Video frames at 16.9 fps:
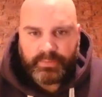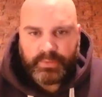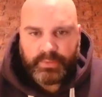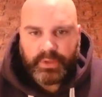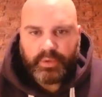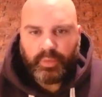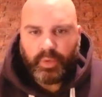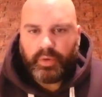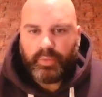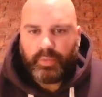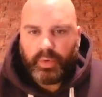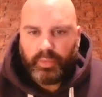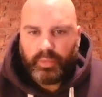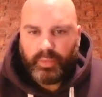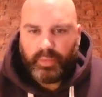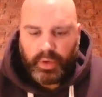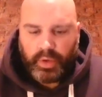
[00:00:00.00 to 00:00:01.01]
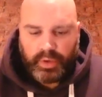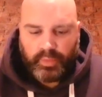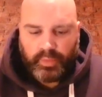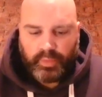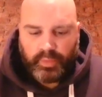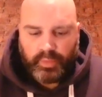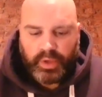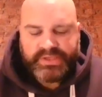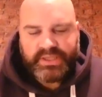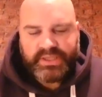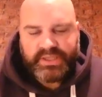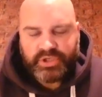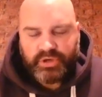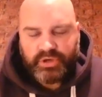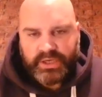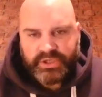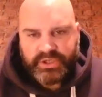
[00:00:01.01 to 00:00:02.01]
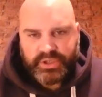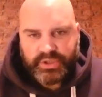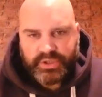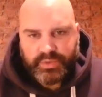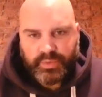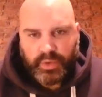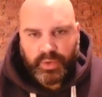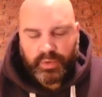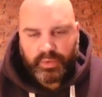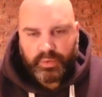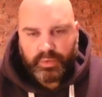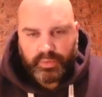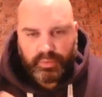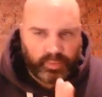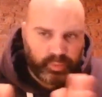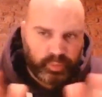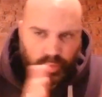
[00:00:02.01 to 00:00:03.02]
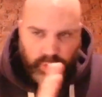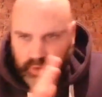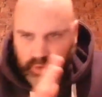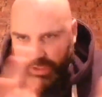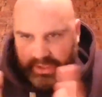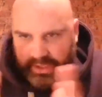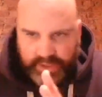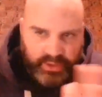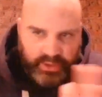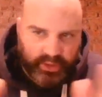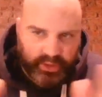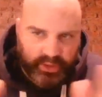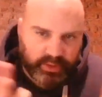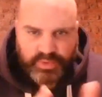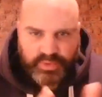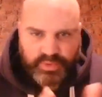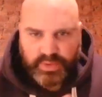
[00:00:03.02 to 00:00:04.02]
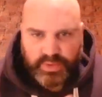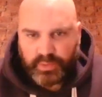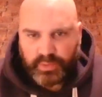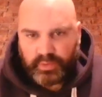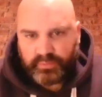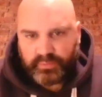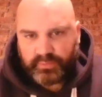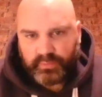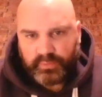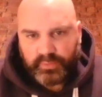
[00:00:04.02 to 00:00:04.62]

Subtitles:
What is it? The distractions? What kind of swayed you off?